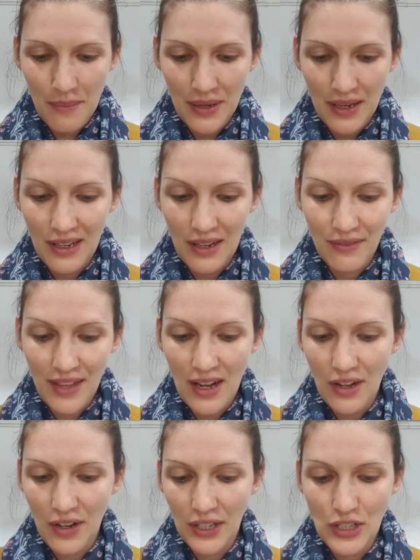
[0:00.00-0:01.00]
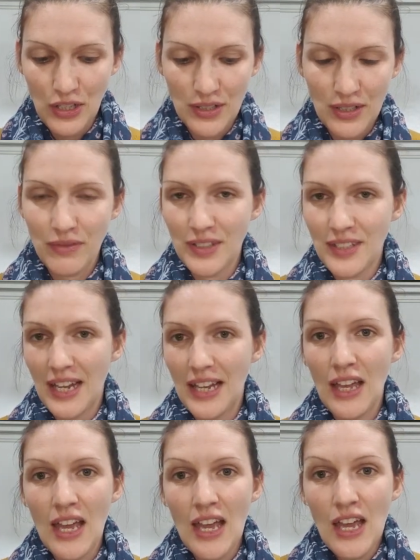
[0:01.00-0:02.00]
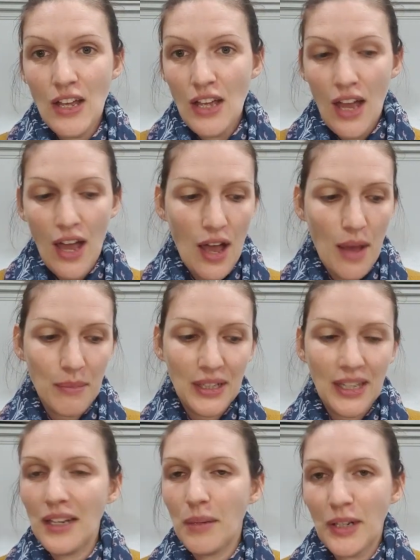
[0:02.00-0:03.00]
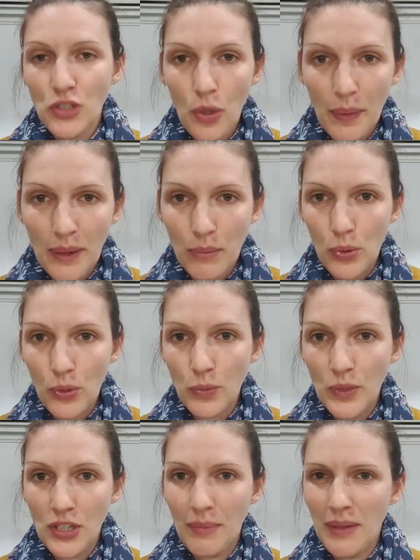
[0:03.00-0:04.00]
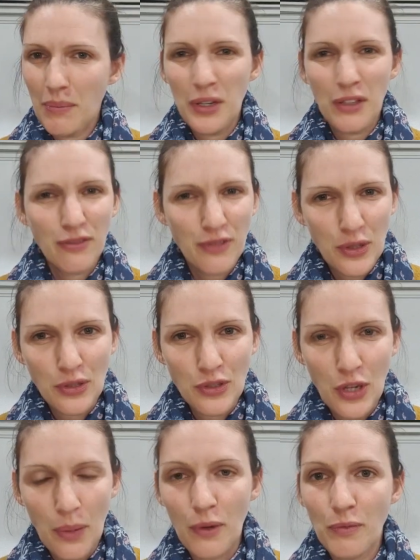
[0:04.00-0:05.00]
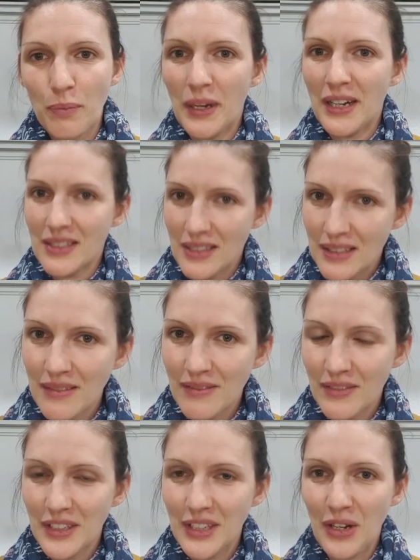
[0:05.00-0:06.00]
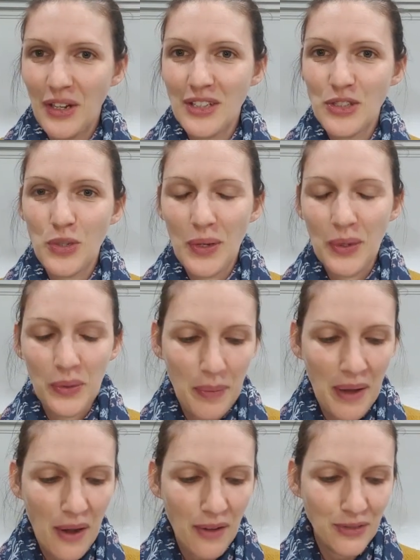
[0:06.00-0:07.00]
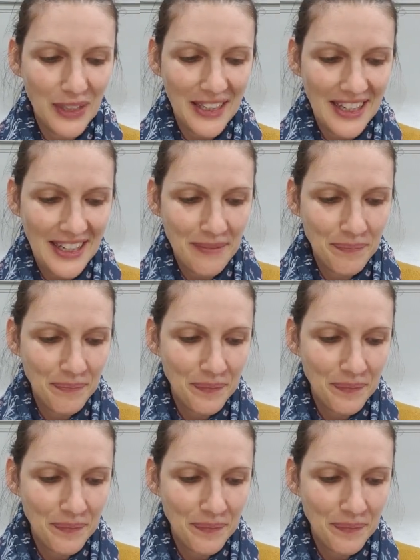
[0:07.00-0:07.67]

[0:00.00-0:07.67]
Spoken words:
I love that, and I can use it for say cleaning my chopping board, which I'm then putting food on top of, but it's it's doing all the powerful cleaning.